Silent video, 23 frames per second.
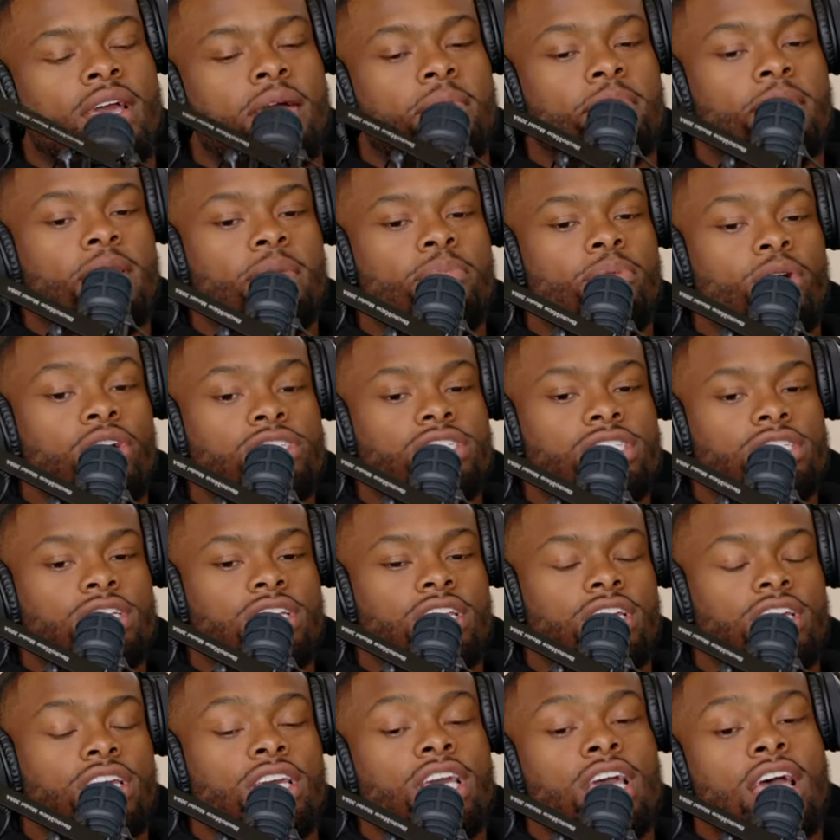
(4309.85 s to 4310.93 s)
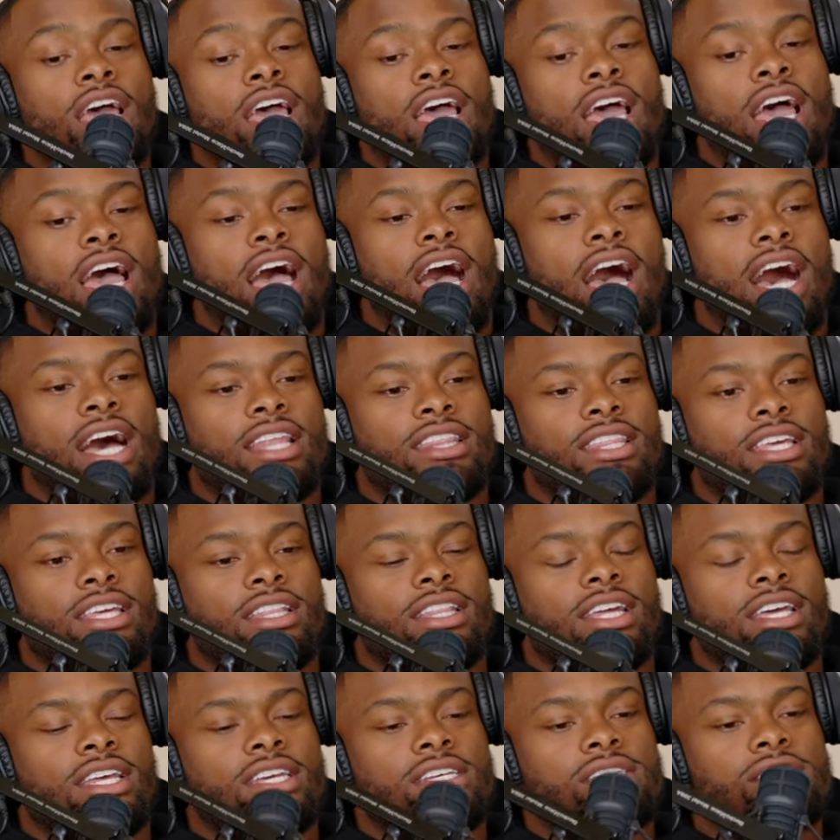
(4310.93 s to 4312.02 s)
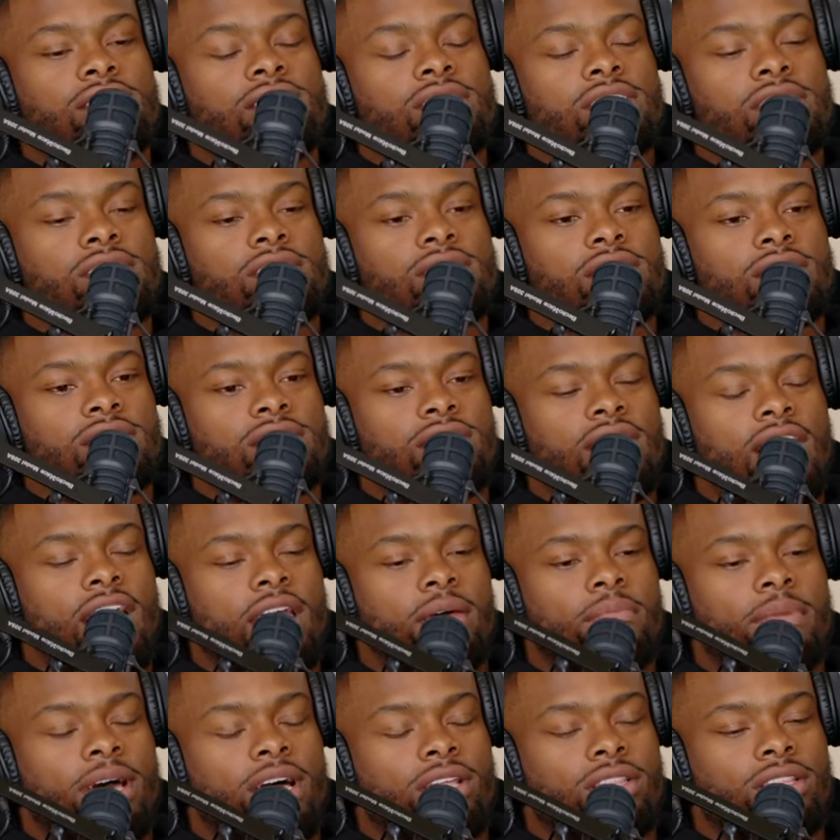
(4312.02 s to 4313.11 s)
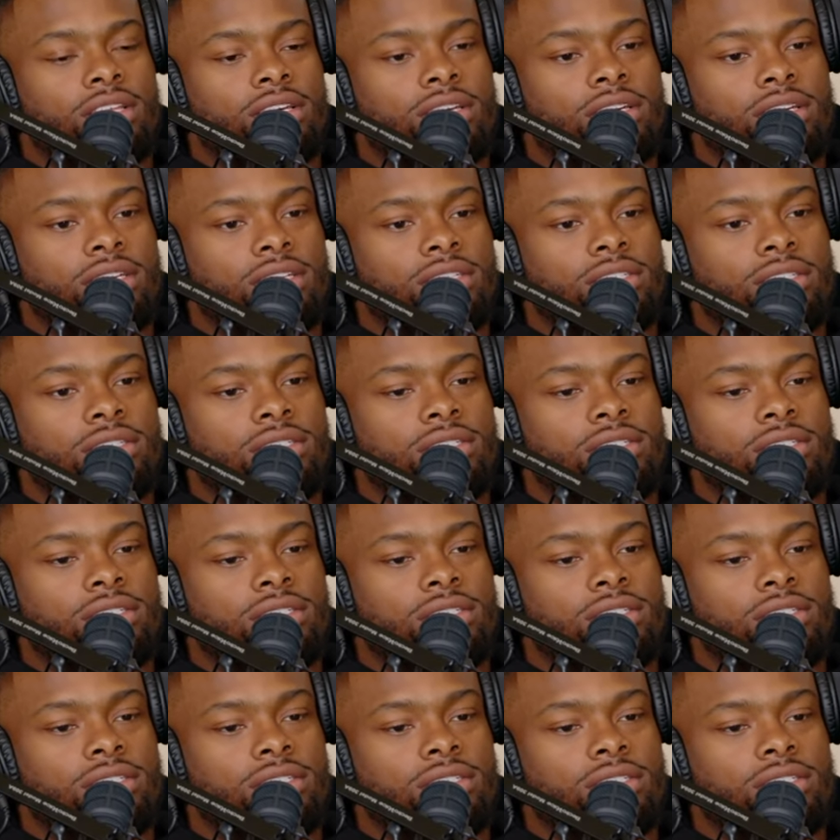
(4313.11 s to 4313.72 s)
me personally, I think that it's not about the